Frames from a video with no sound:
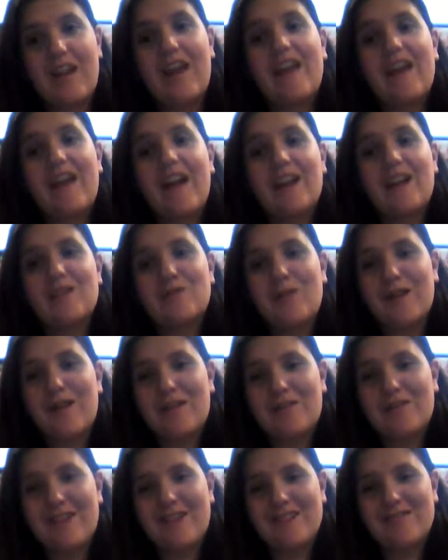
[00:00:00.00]
Hey guys,
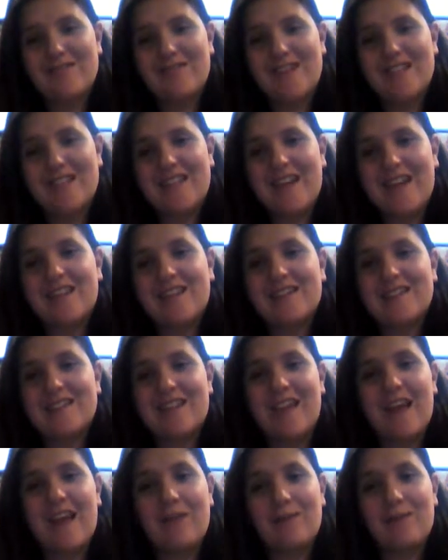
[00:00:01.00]
welcome back to my channel, and
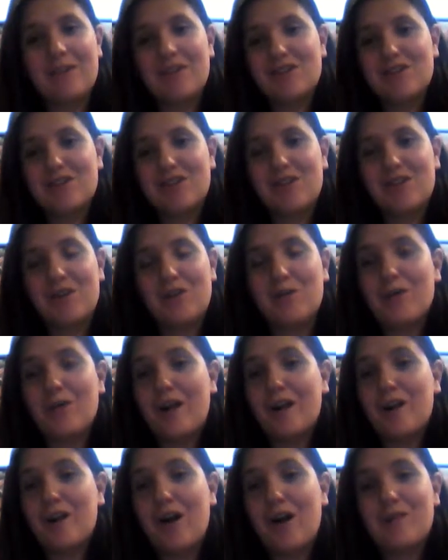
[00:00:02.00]
today I'm going to show you
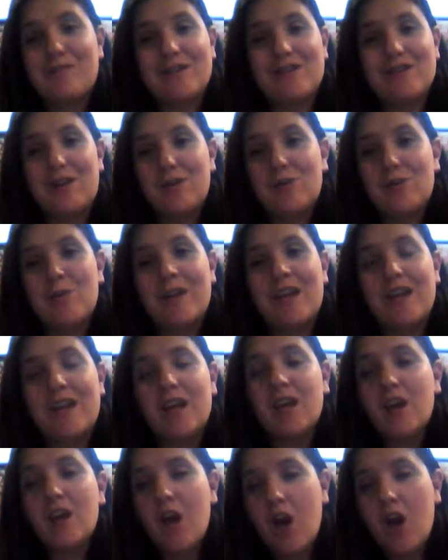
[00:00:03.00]
what I got my dog
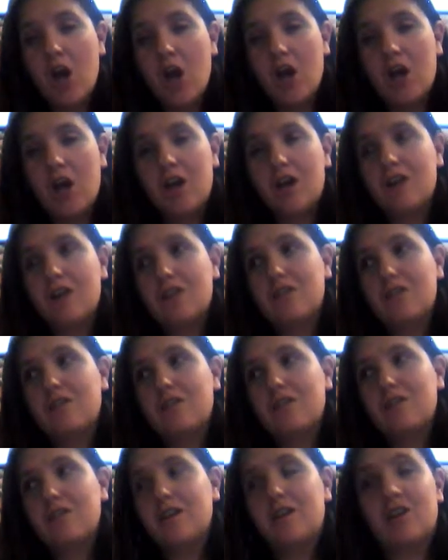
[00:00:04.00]
Winnie
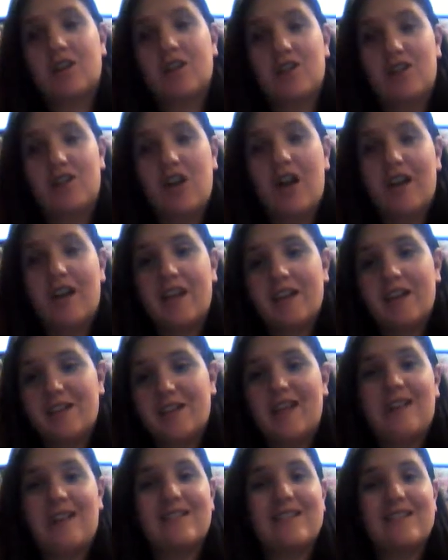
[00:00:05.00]
in her stocking
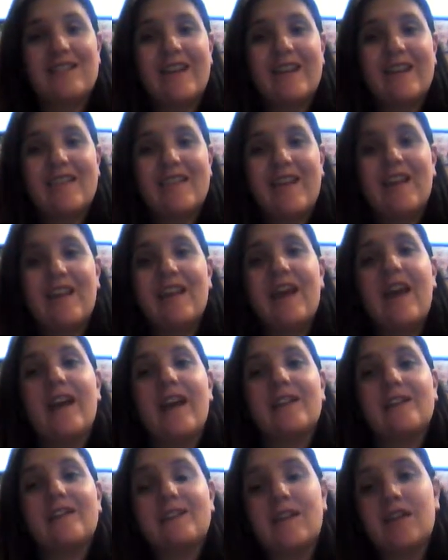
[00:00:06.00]
2018,
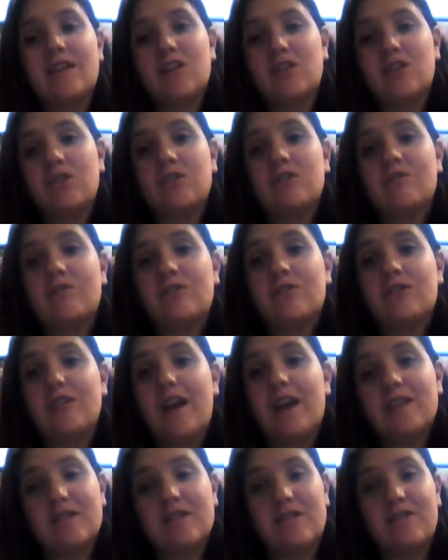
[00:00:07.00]
and stay tuned for the
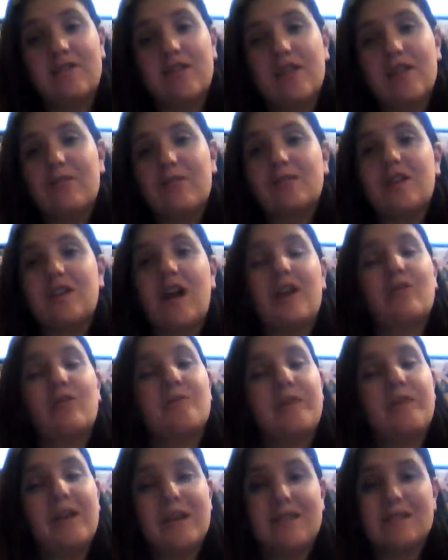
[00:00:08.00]
end of the video, which I will
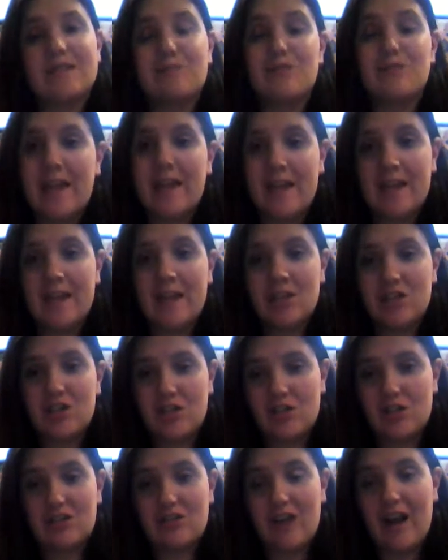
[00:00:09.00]
be explaining to
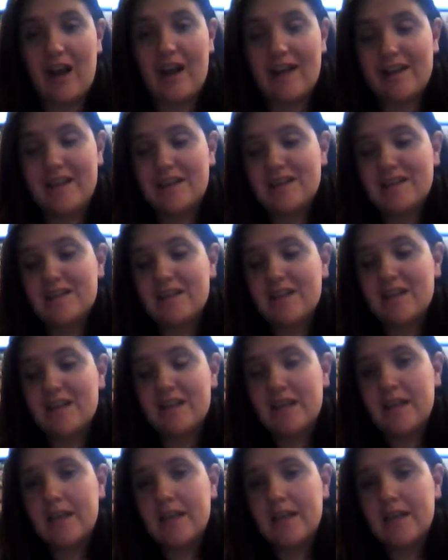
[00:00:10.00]
you guys